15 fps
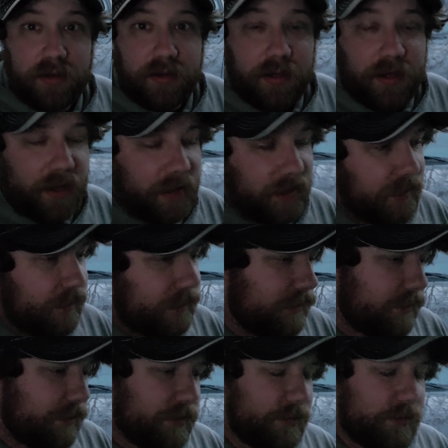And,
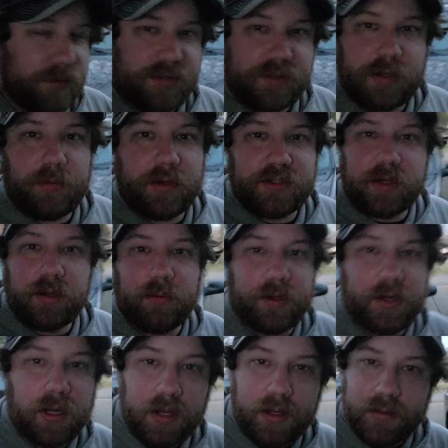you know, there was so much
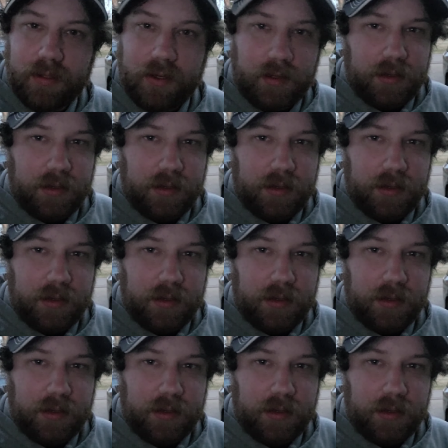going on.